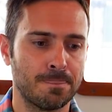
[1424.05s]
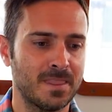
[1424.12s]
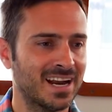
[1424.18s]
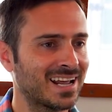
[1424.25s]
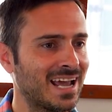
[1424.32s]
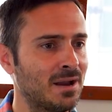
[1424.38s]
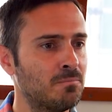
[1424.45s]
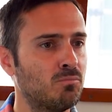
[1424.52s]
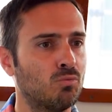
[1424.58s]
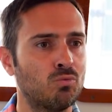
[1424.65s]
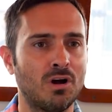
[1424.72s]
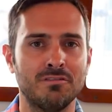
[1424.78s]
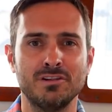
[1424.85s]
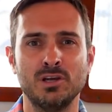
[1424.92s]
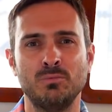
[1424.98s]
And again,
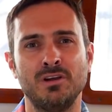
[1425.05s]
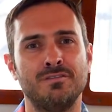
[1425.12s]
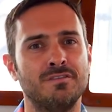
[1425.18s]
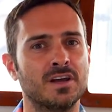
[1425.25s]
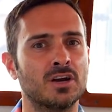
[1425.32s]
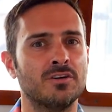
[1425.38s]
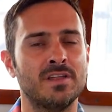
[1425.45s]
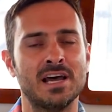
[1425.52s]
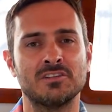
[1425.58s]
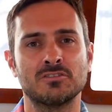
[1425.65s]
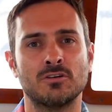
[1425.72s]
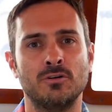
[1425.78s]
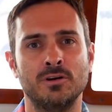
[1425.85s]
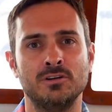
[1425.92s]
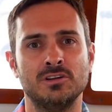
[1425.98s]
roughly we figure that's
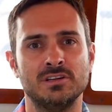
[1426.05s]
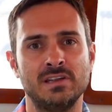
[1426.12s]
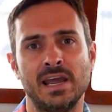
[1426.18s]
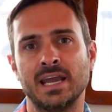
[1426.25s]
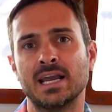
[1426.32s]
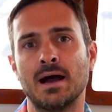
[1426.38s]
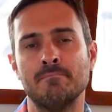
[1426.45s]
going to take